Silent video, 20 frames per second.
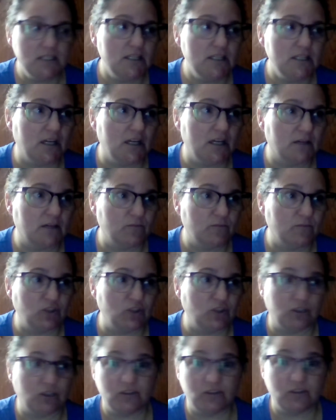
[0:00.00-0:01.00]
When
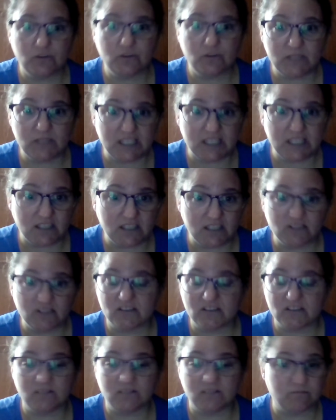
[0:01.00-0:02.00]
you do eat,
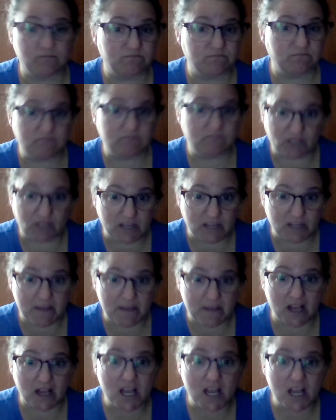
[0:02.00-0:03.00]
usually bring it
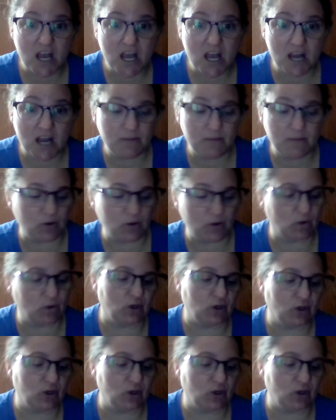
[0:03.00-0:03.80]
back up, or